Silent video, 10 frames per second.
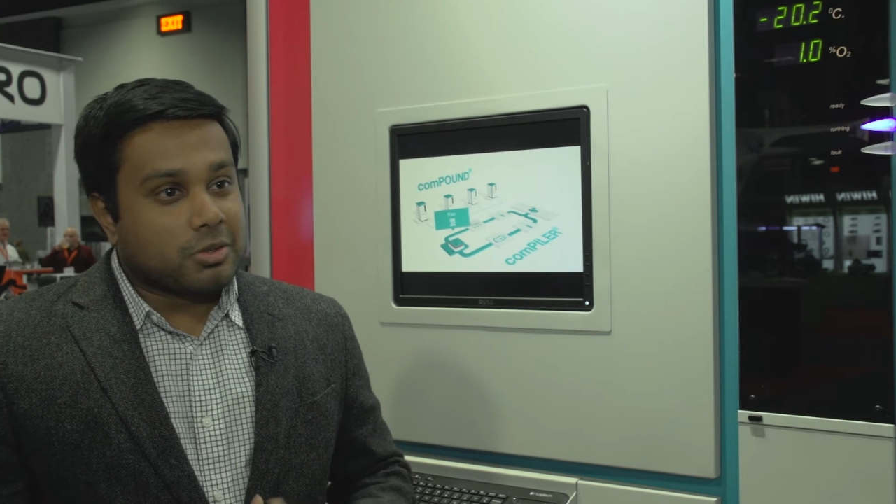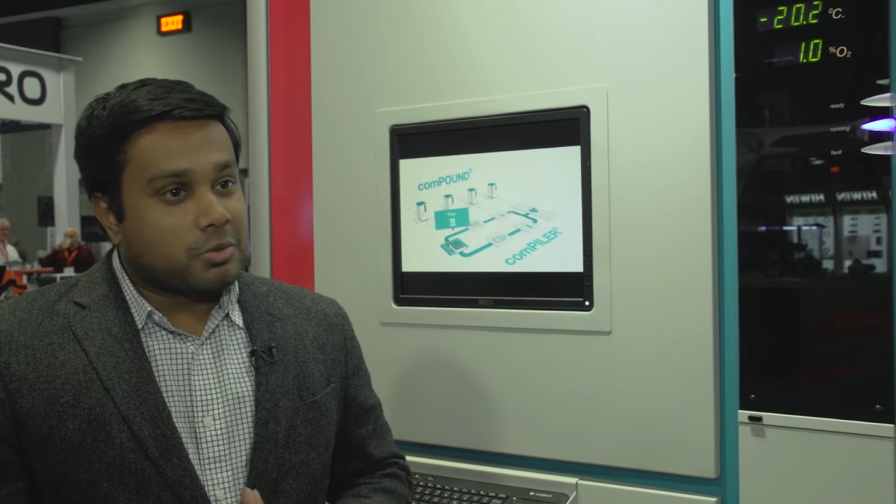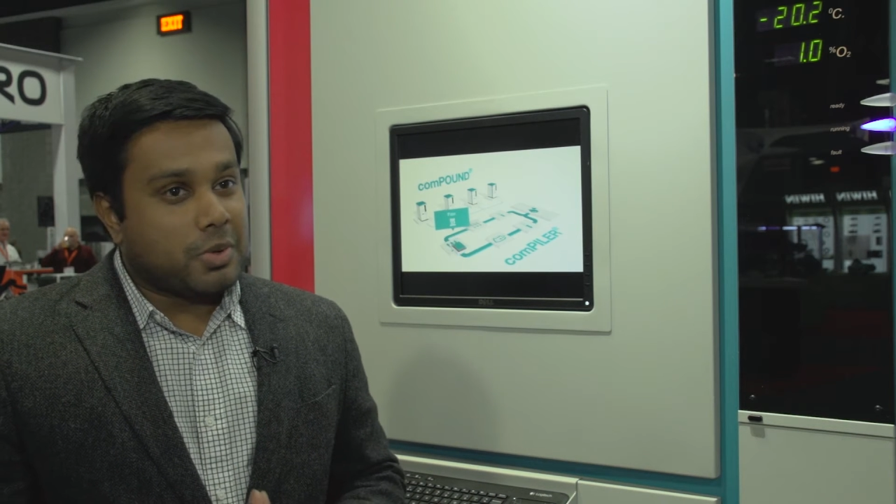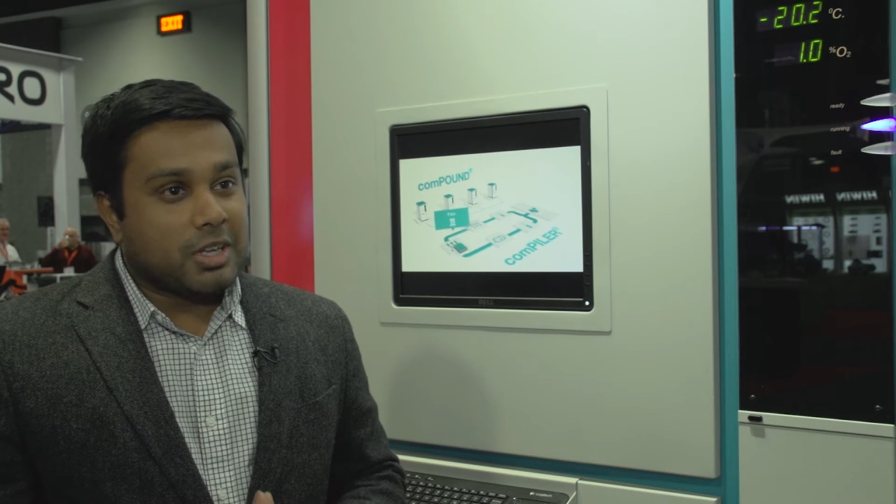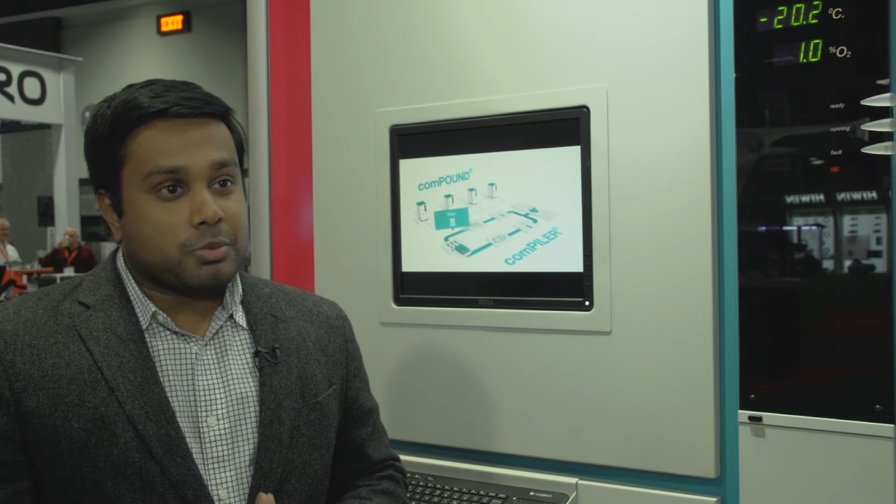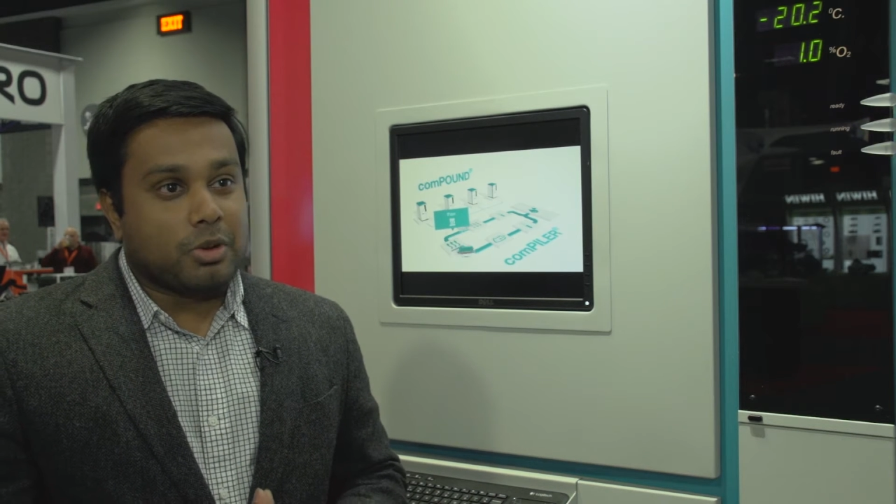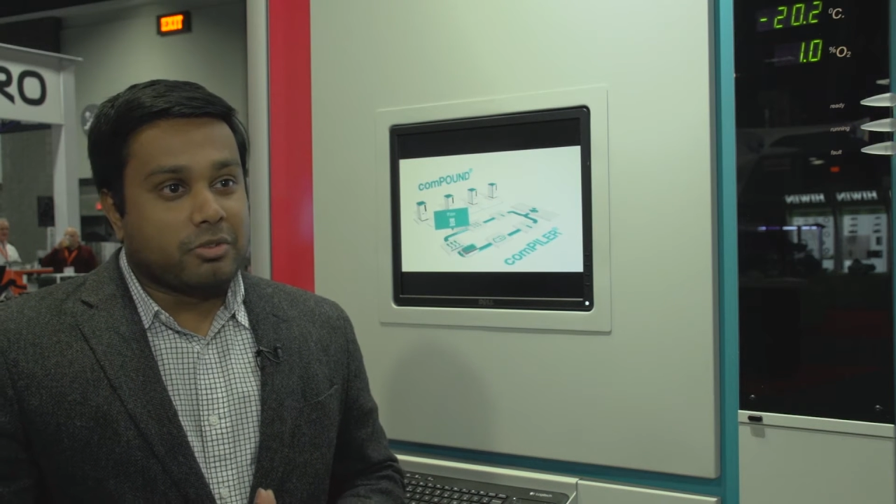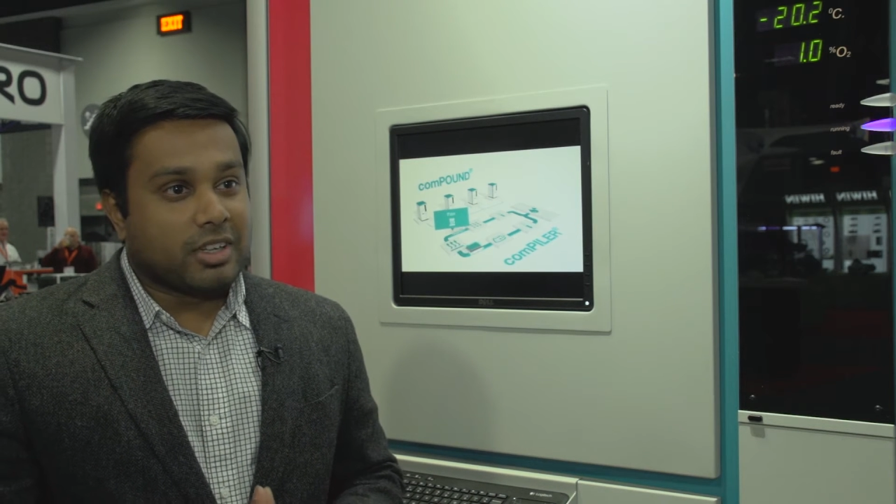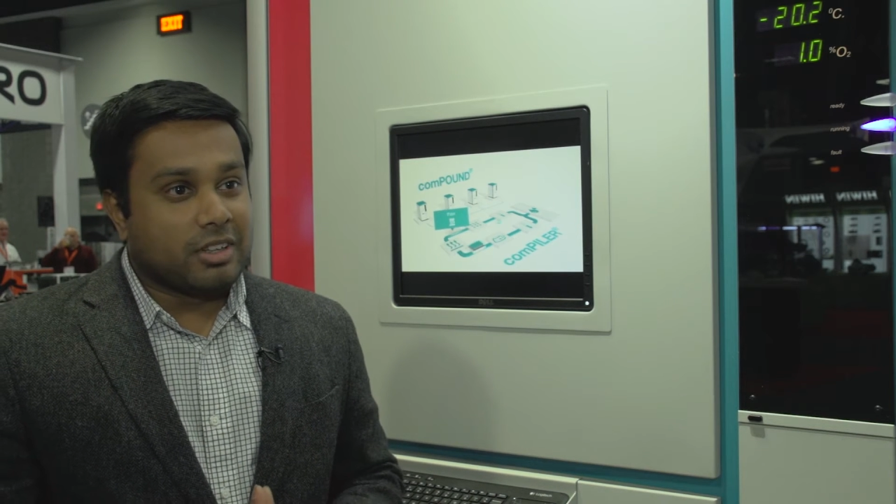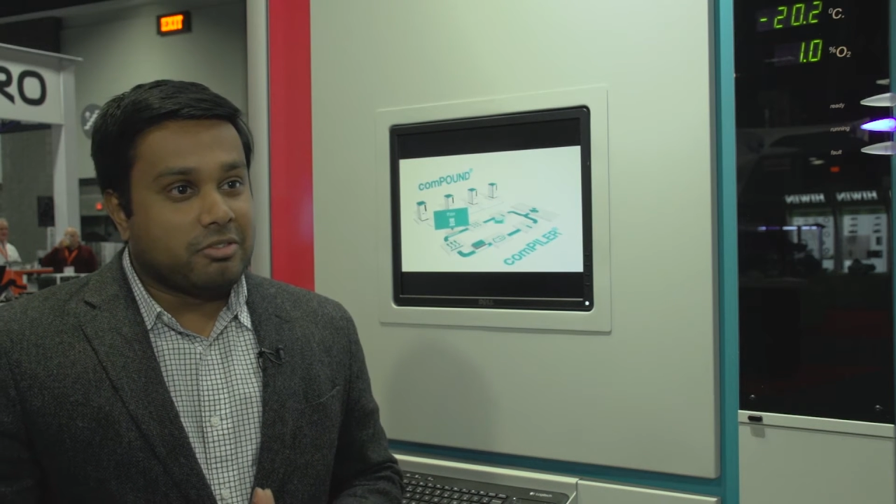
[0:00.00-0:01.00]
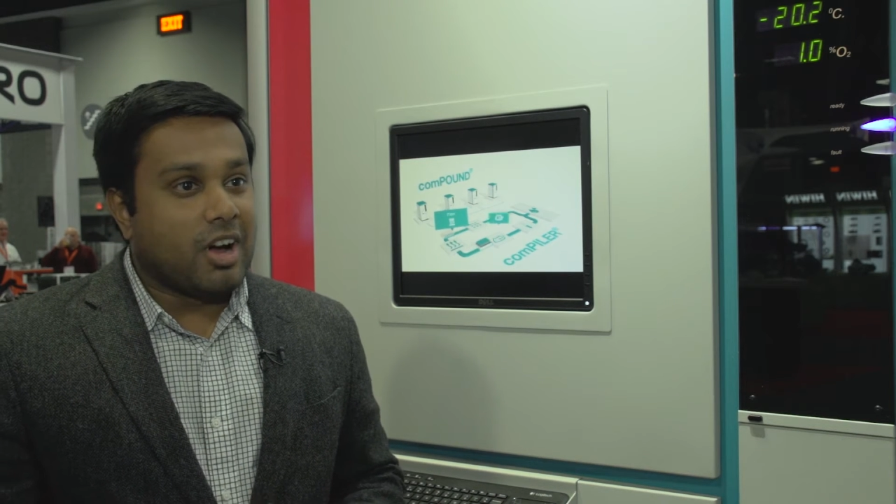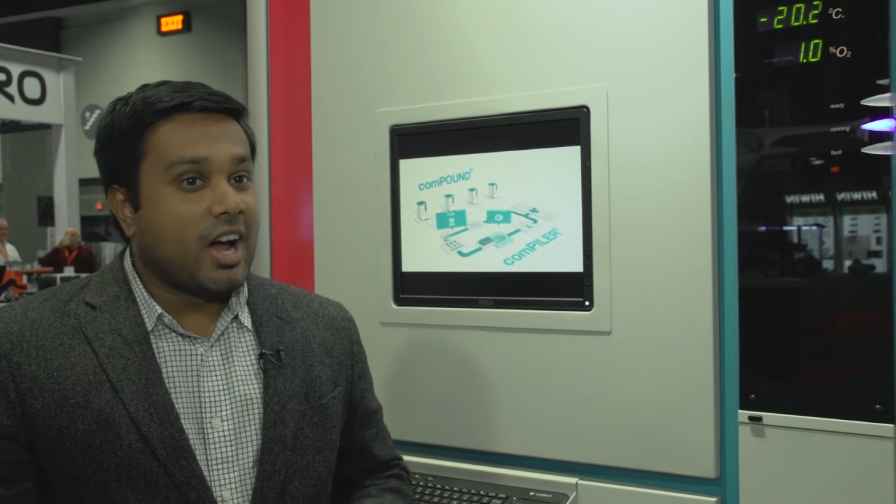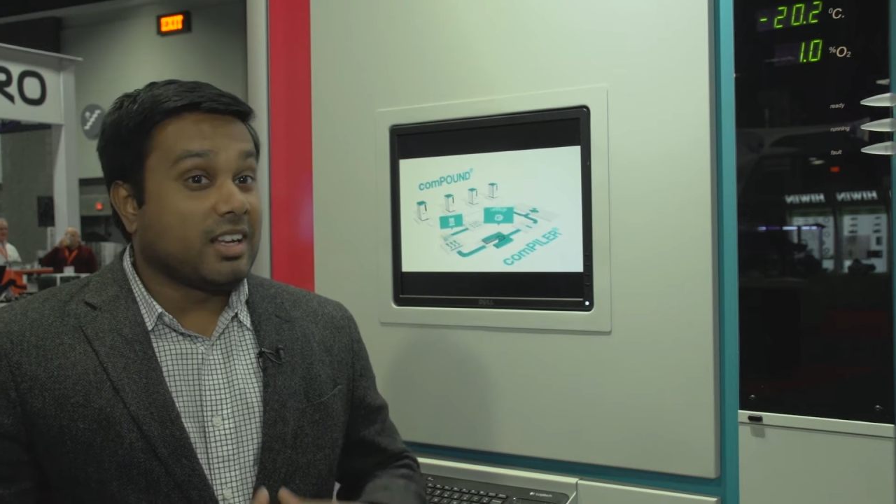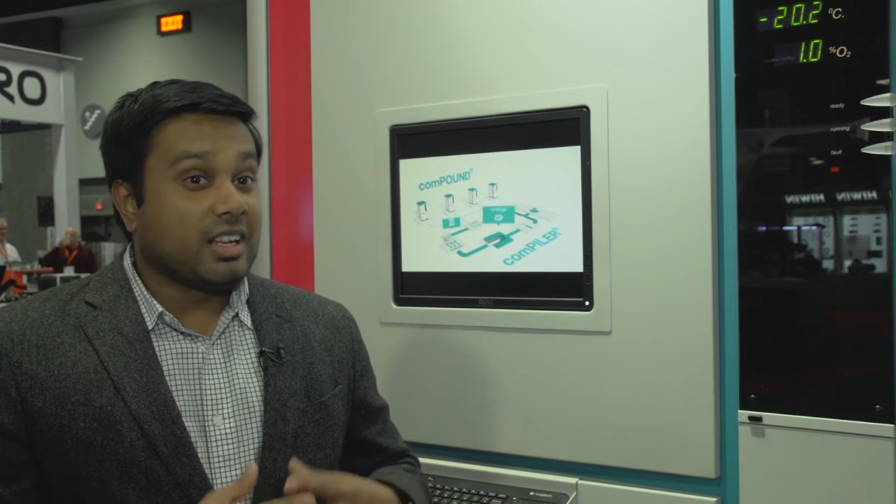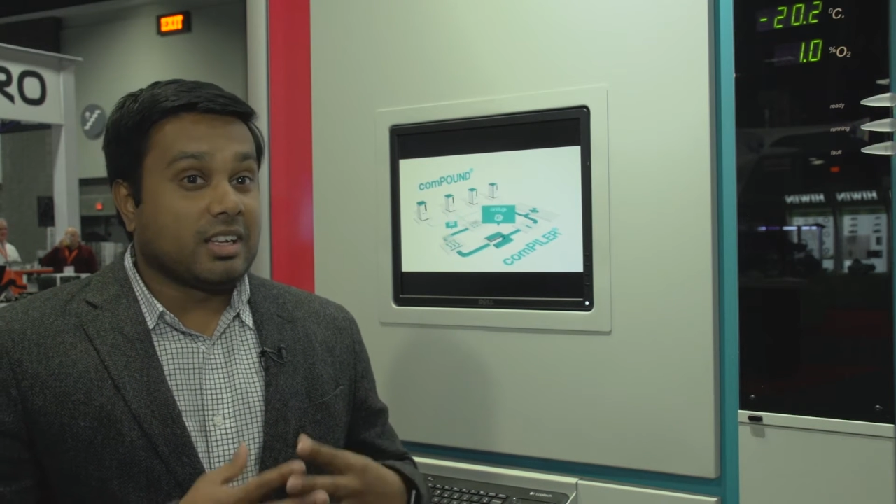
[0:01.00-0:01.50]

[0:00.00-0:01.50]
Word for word: the space perfectly fine,